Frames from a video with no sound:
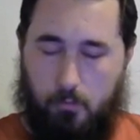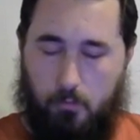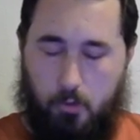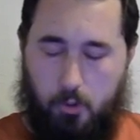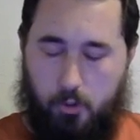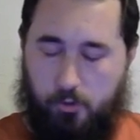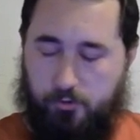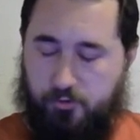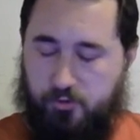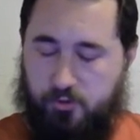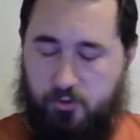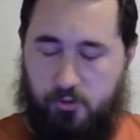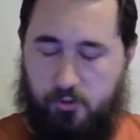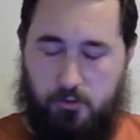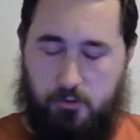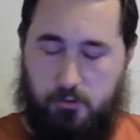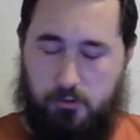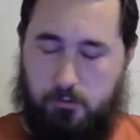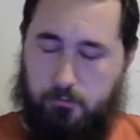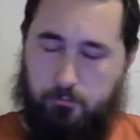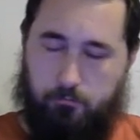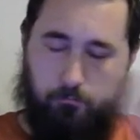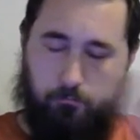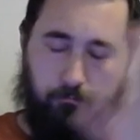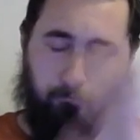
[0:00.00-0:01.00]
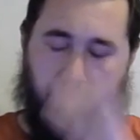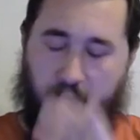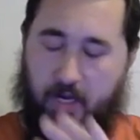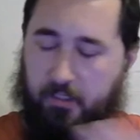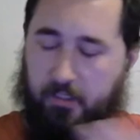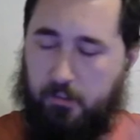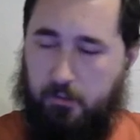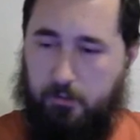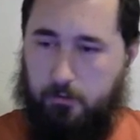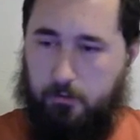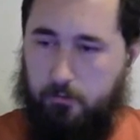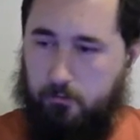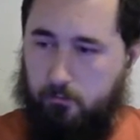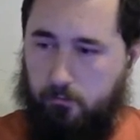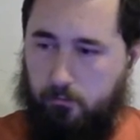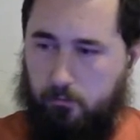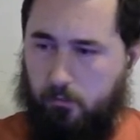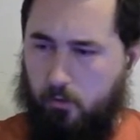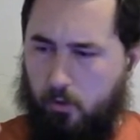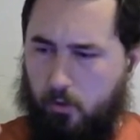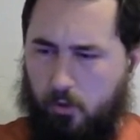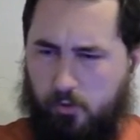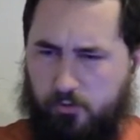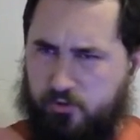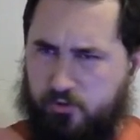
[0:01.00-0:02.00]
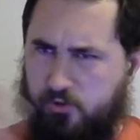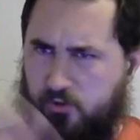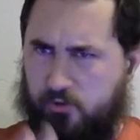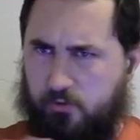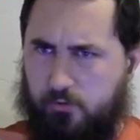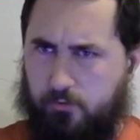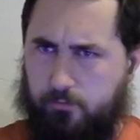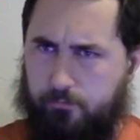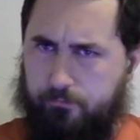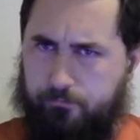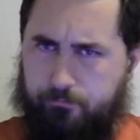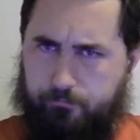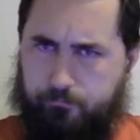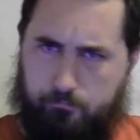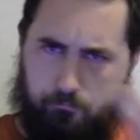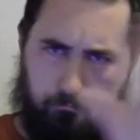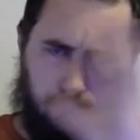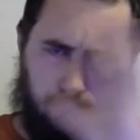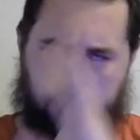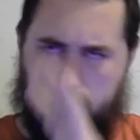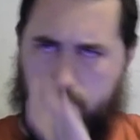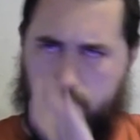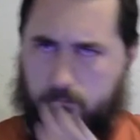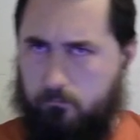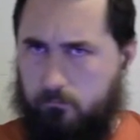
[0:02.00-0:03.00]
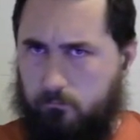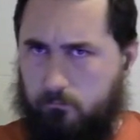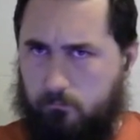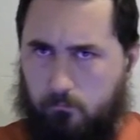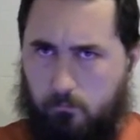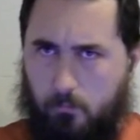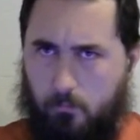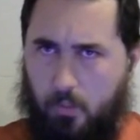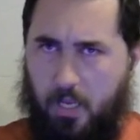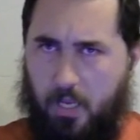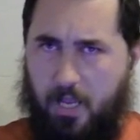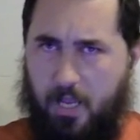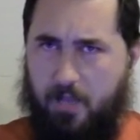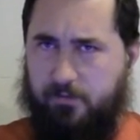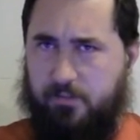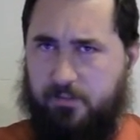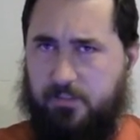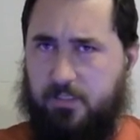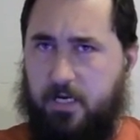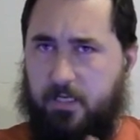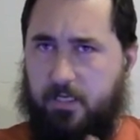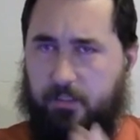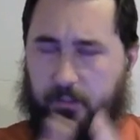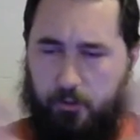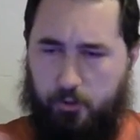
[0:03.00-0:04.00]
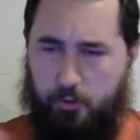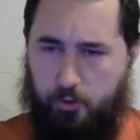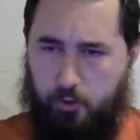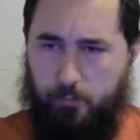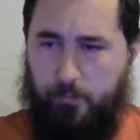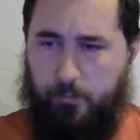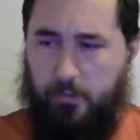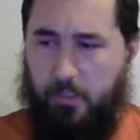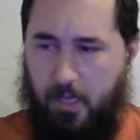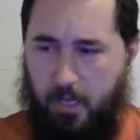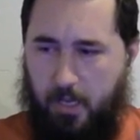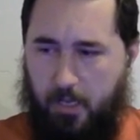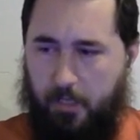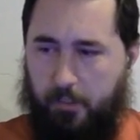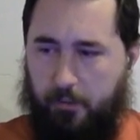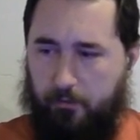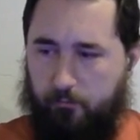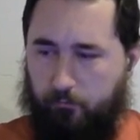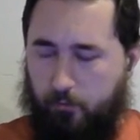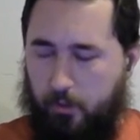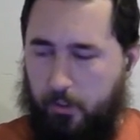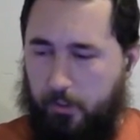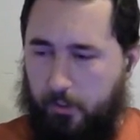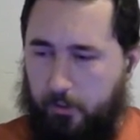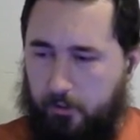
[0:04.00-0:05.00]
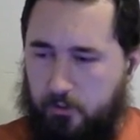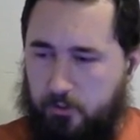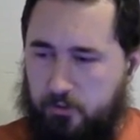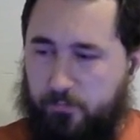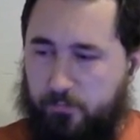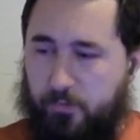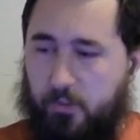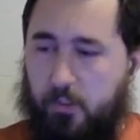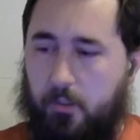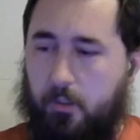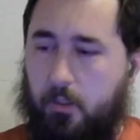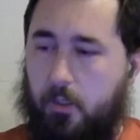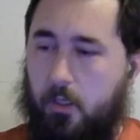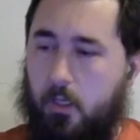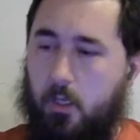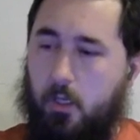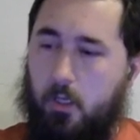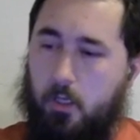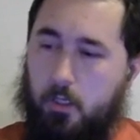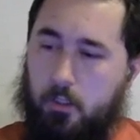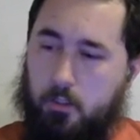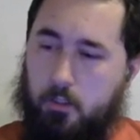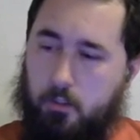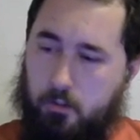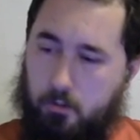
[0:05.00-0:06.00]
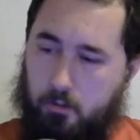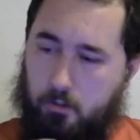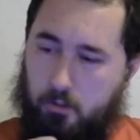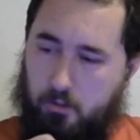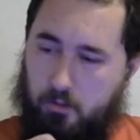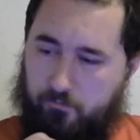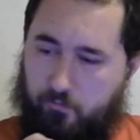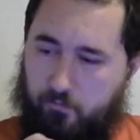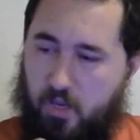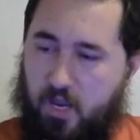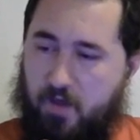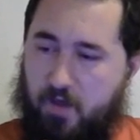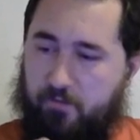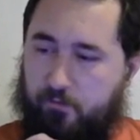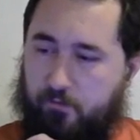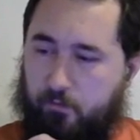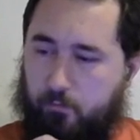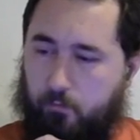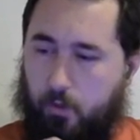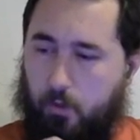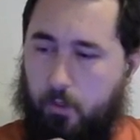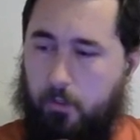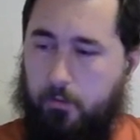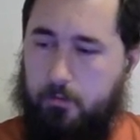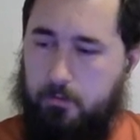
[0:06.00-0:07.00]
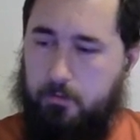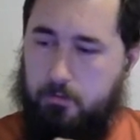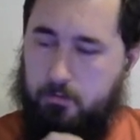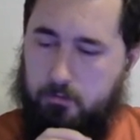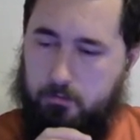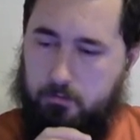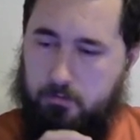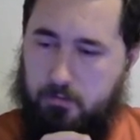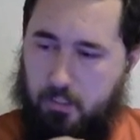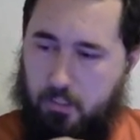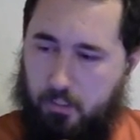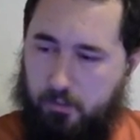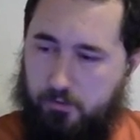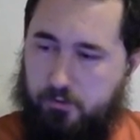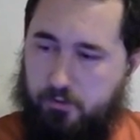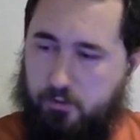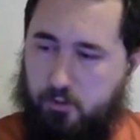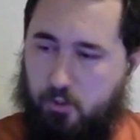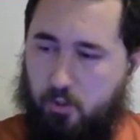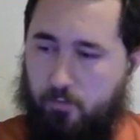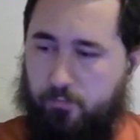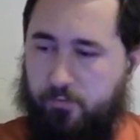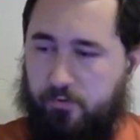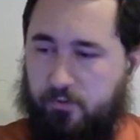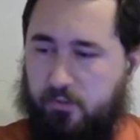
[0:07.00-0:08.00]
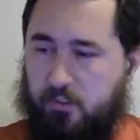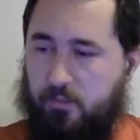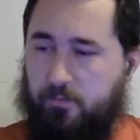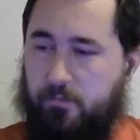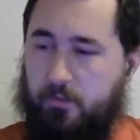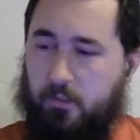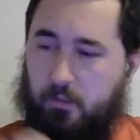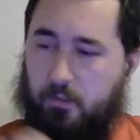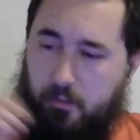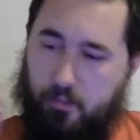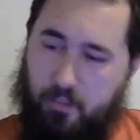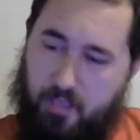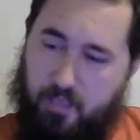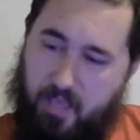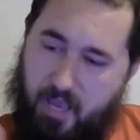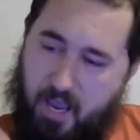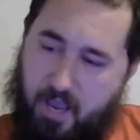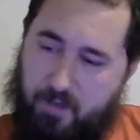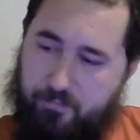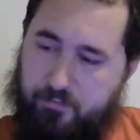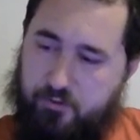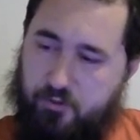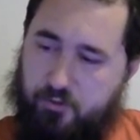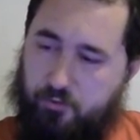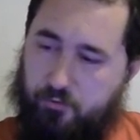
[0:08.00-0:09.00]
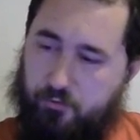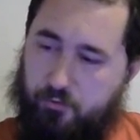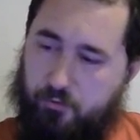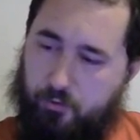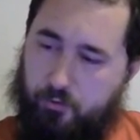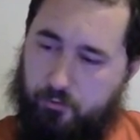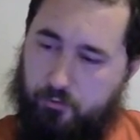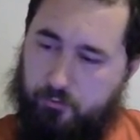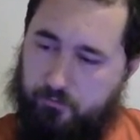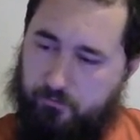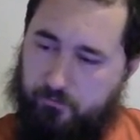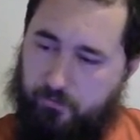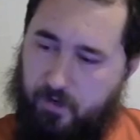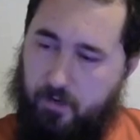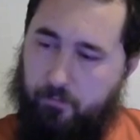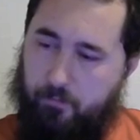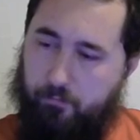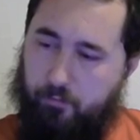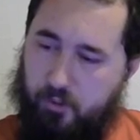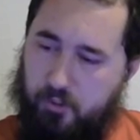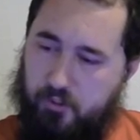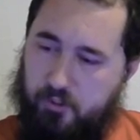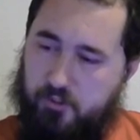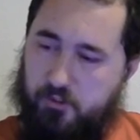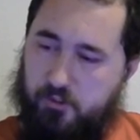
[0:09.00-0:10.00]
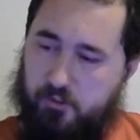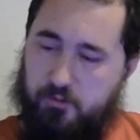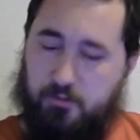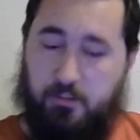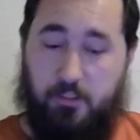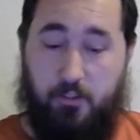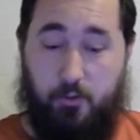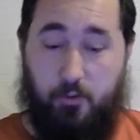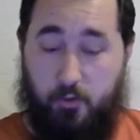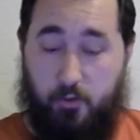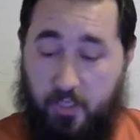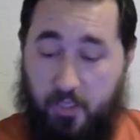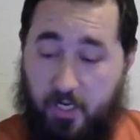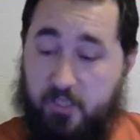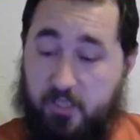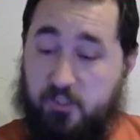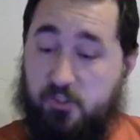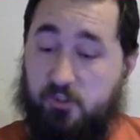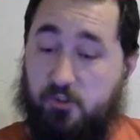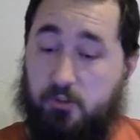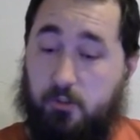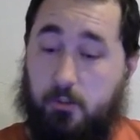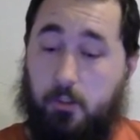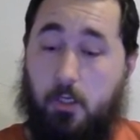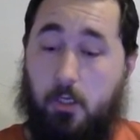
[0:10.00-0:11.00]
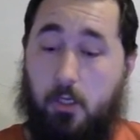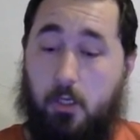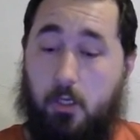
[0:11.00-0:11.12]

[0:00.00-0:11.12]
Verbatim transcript: ultraviolet or ultra outside the human eye range, but if you have the right telescope or something to capture those vibrations, and you can actually